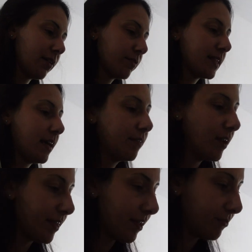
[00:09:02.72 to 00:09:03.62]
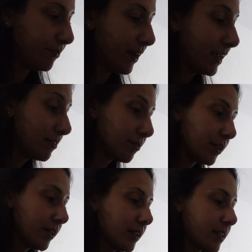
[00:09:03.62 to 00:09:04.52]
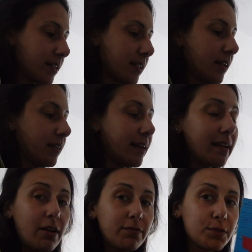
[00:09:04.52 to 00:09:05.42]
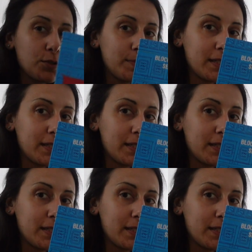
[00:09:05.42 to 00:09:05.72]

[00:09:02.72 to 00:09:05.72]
they obviously have like their favourites. They love sweet